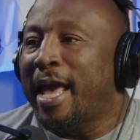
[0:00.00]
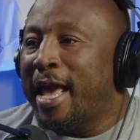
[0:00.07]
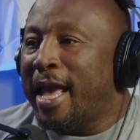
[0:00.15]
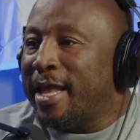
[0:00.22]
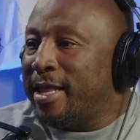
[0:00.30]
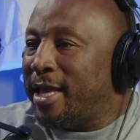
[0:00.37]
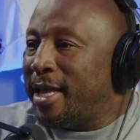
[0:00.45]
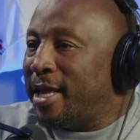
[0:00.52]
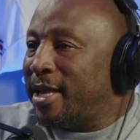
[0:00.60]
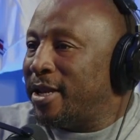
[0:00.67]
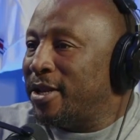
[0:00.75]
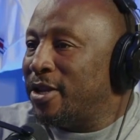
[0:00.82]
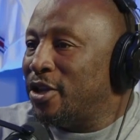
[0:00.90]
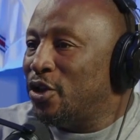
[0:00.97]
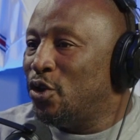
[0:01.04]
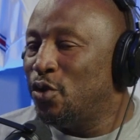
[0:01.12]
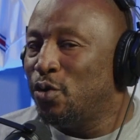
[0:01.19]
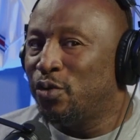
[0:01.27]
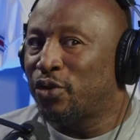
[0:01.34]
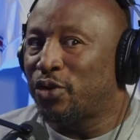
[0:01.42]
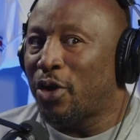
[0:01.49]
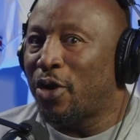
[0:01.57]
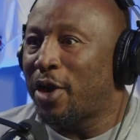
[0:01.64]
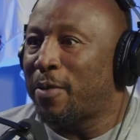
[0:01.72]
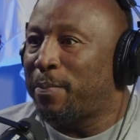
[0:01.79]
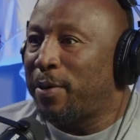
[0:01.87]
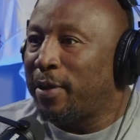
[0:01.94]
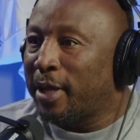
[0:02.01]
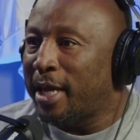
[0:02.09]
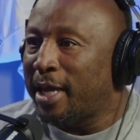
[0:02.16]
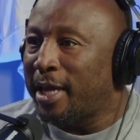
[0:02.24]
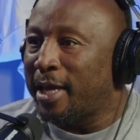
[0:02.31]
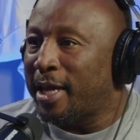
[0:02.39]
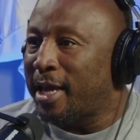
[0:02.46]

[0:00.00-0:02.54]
And then you started playing,